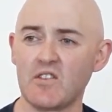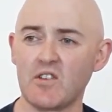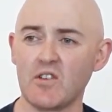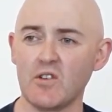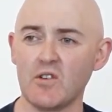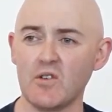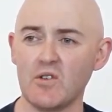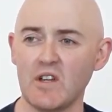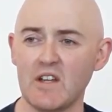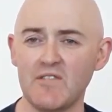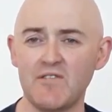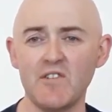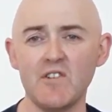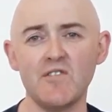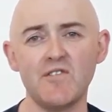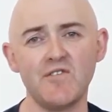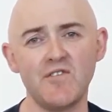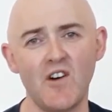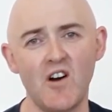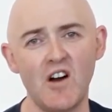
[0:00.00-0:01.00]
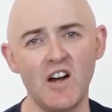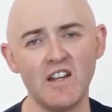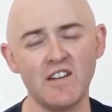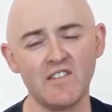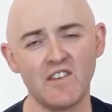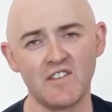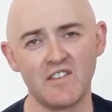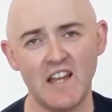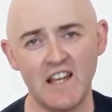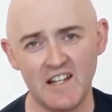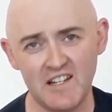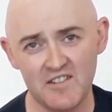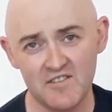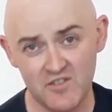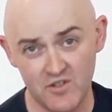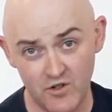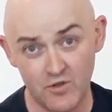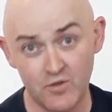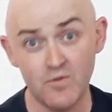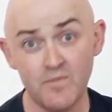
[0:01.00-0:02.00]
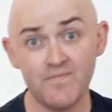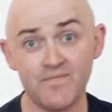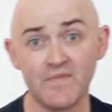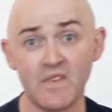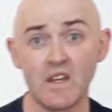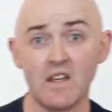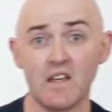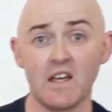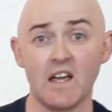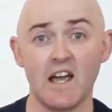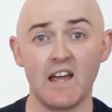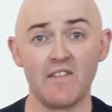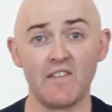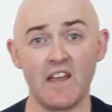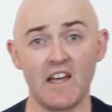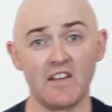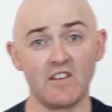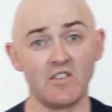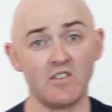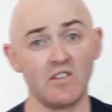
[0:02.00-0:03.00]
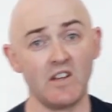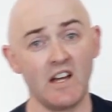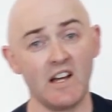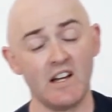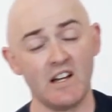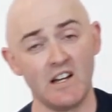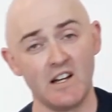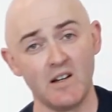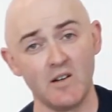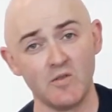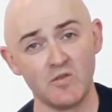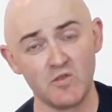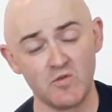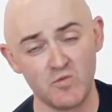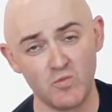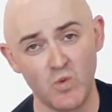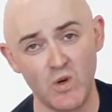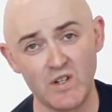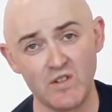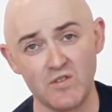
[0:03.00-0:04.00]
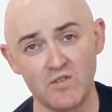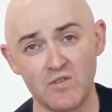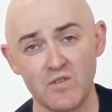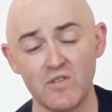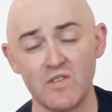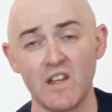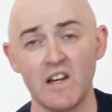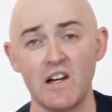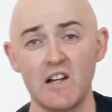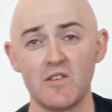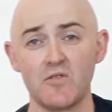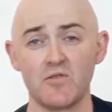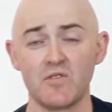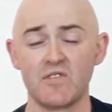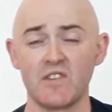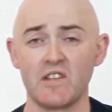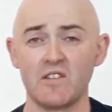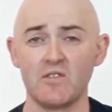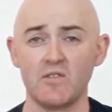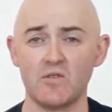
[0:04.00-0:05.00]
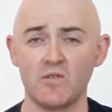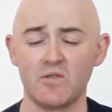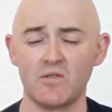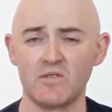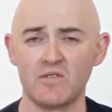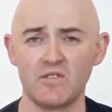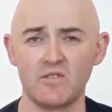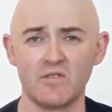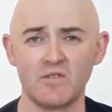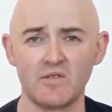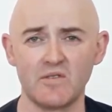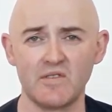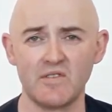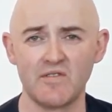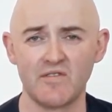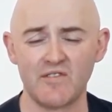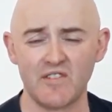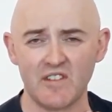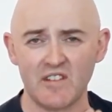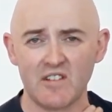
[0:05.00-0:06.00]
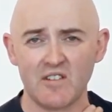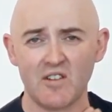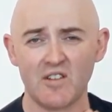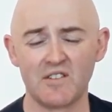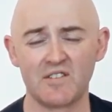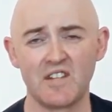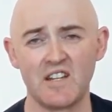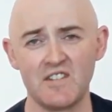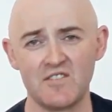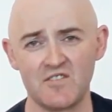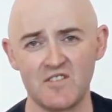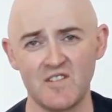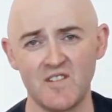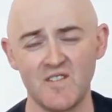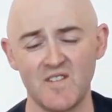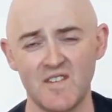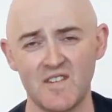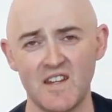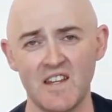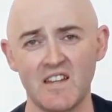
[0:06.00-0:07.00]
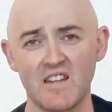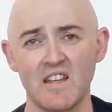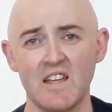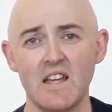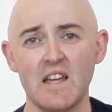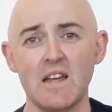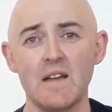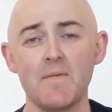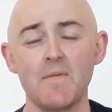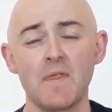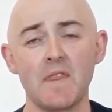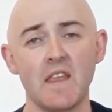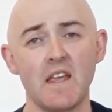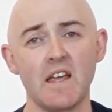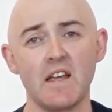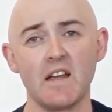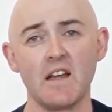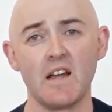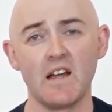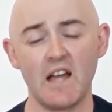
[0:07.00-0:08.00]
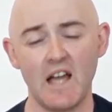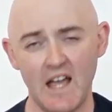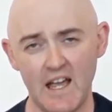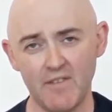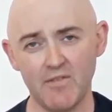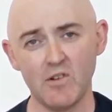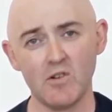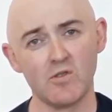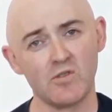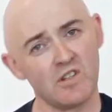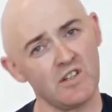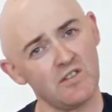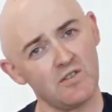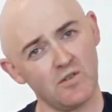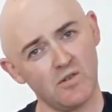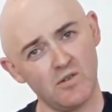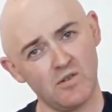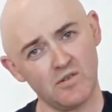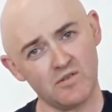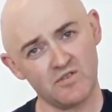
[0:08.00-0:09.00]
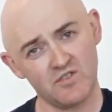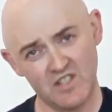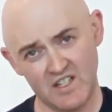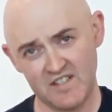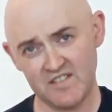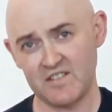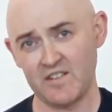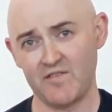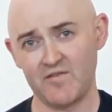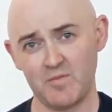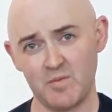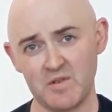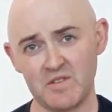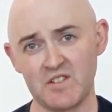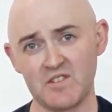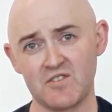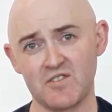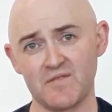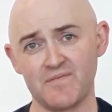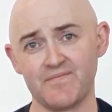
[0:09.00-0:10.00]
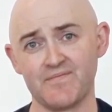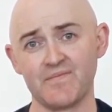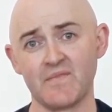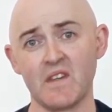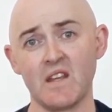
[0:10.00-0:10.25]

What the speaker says: if you find that is you, and that when you do the 100 that you're feeling a lot of tension in the neck, have a look at your chest lift position.